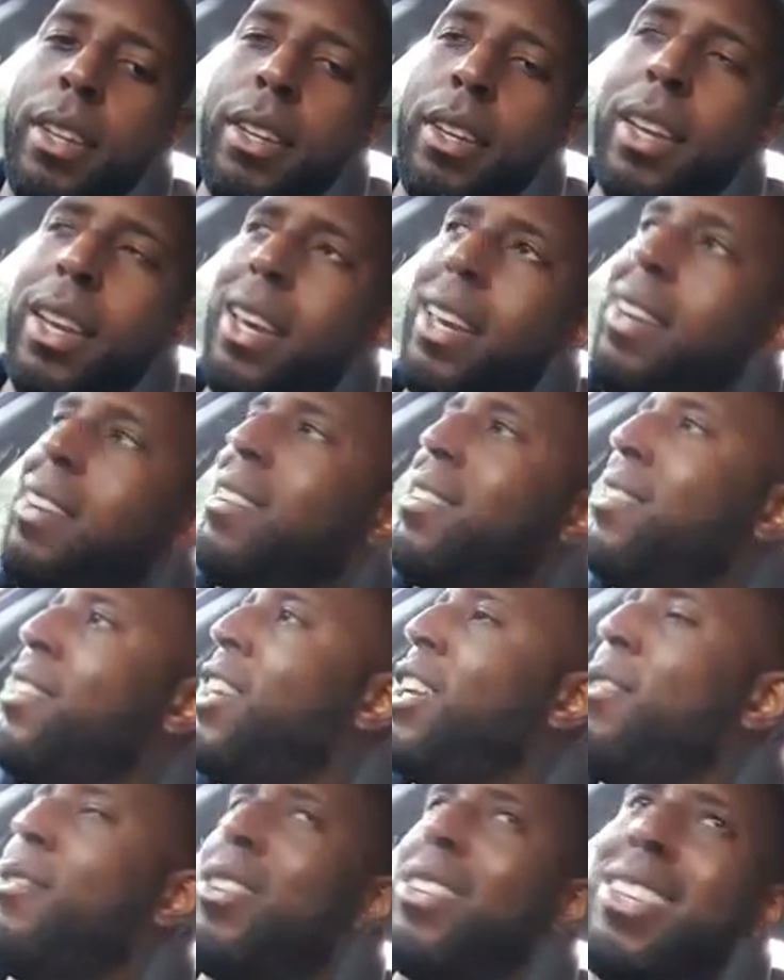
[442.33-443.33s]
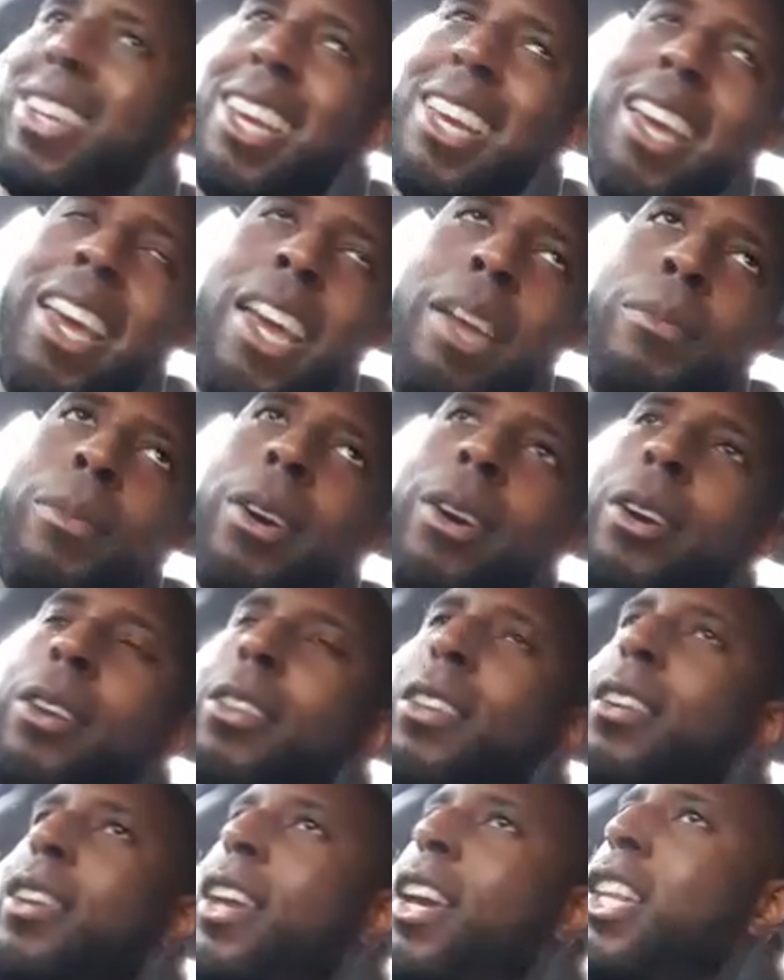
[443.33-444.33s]
and don't think of it as like a hate-mongering
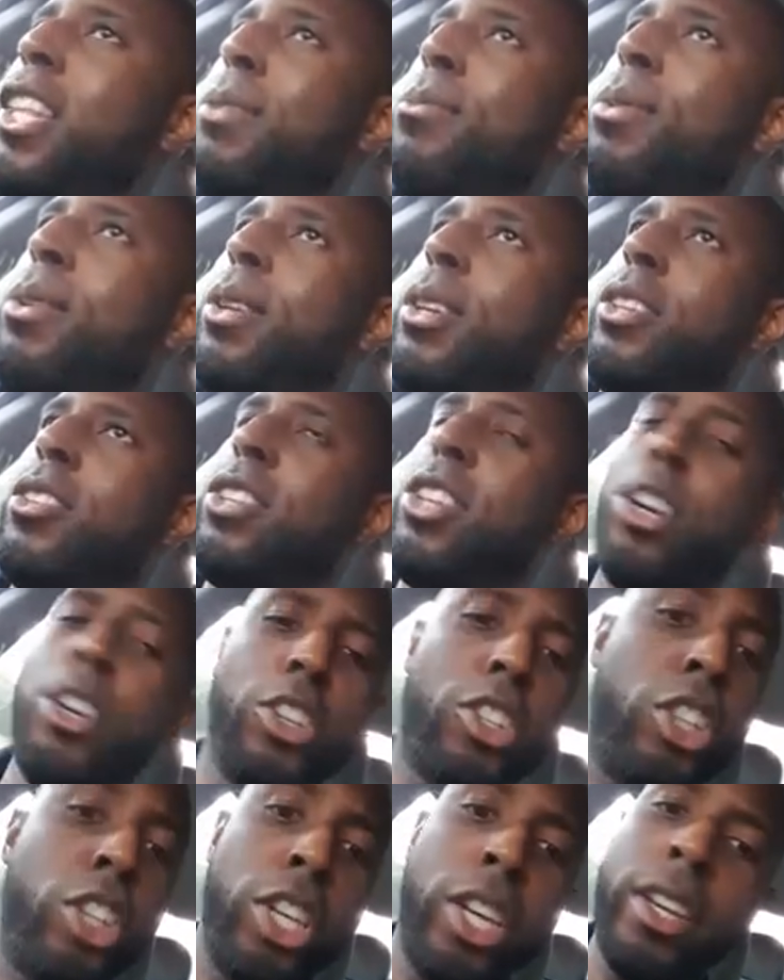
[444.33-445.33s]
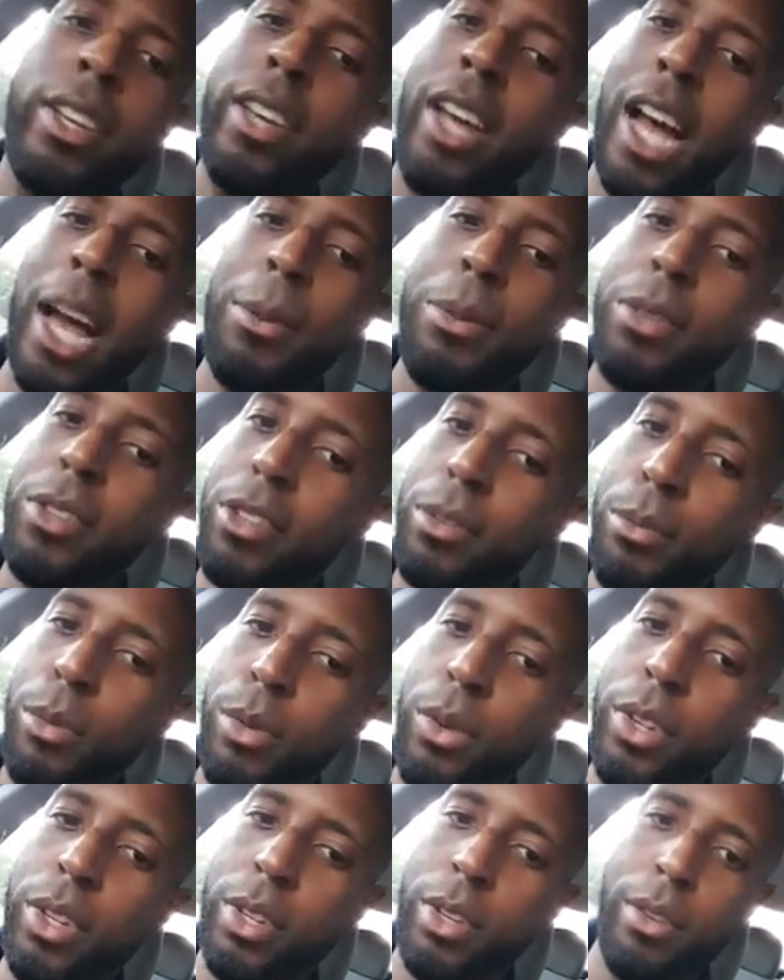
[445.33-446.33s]
thing to hate the police. There's good cops in this
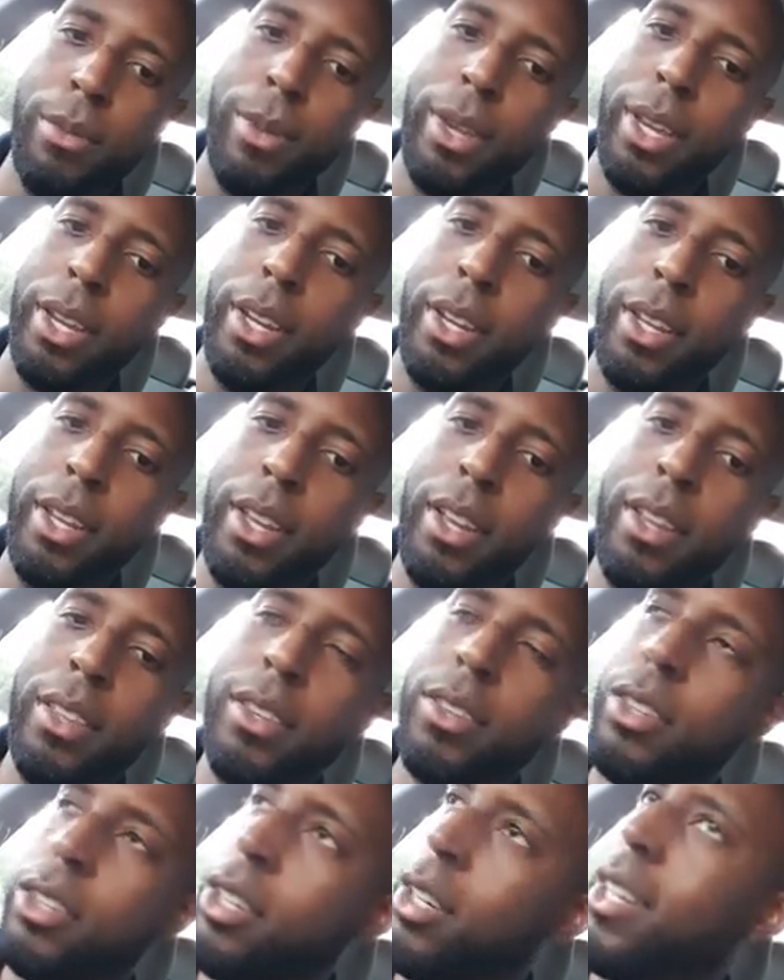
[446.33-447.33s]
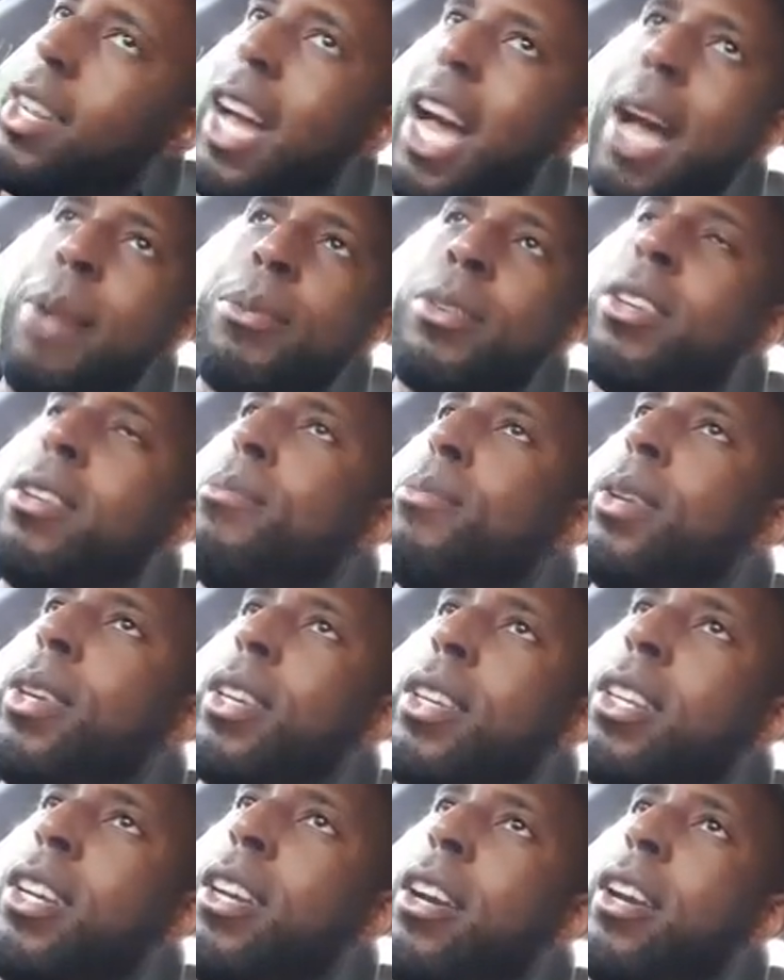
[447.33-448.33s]
movie too, man. There's good cops, good
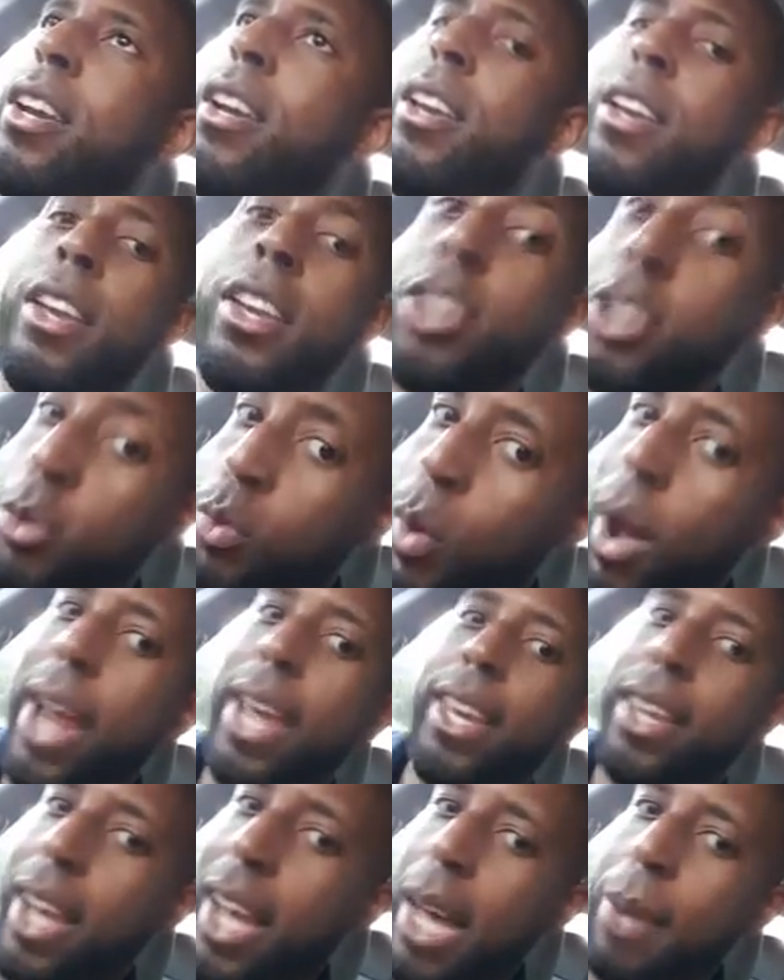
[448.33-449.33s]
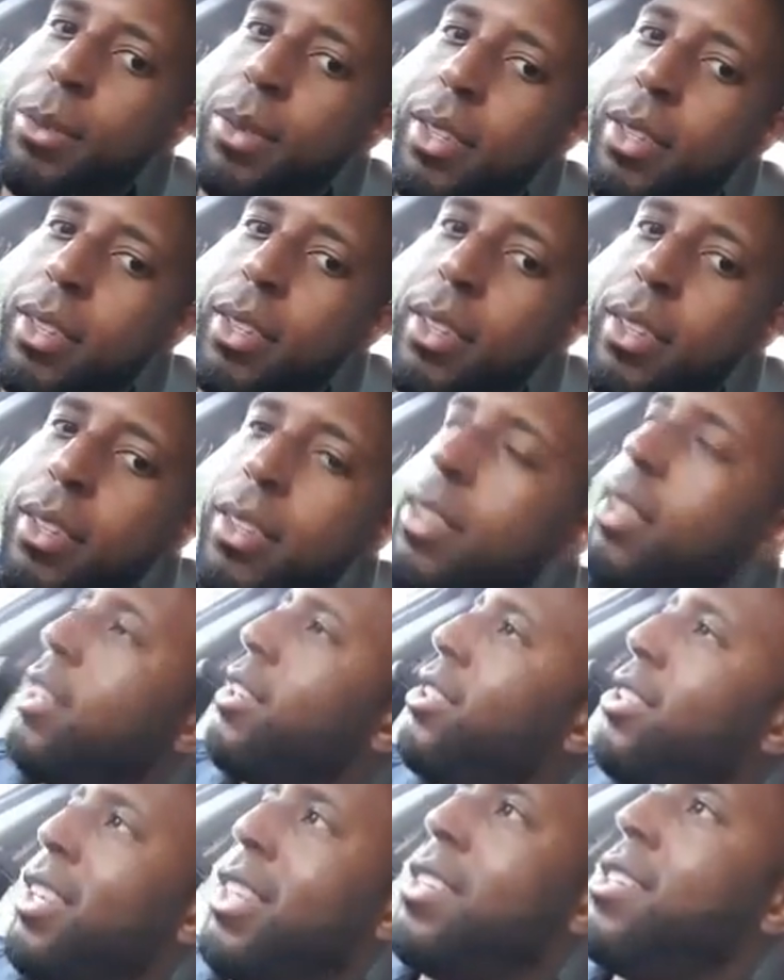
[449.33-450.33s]
military, good white cops. You
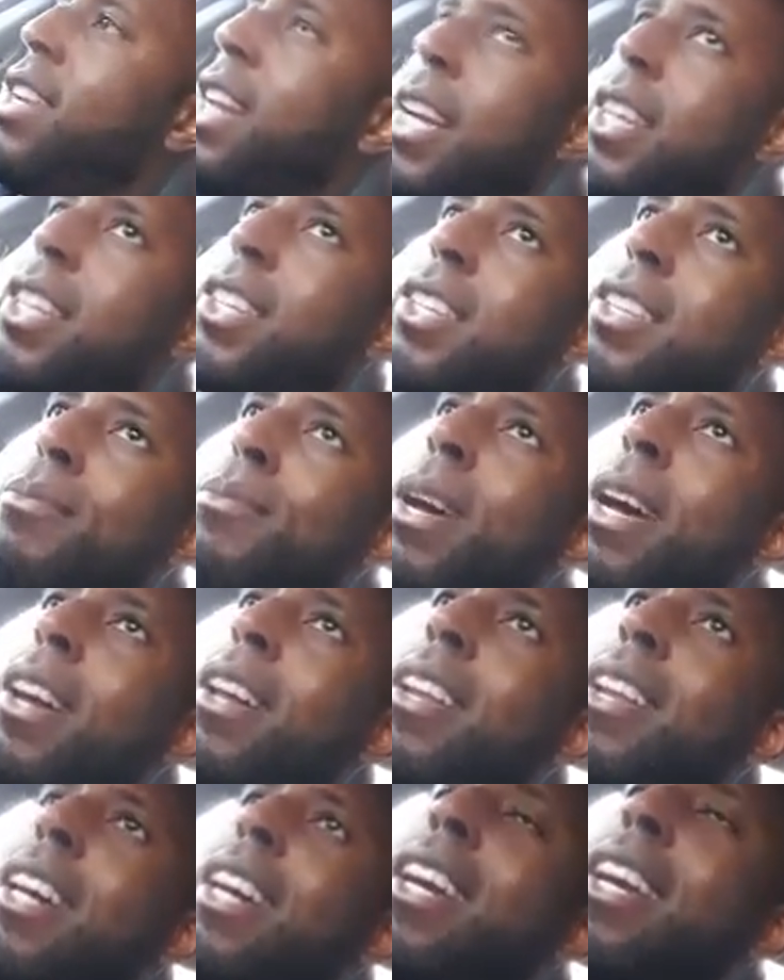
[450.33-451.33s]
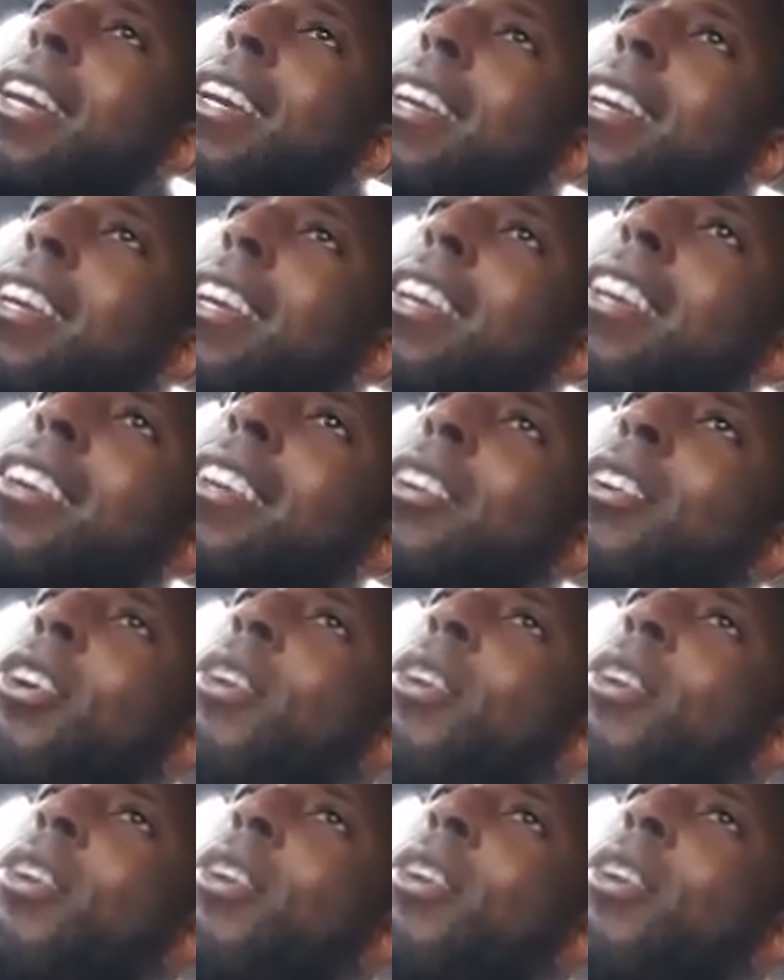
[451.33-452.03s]
know, so it's not just about like, you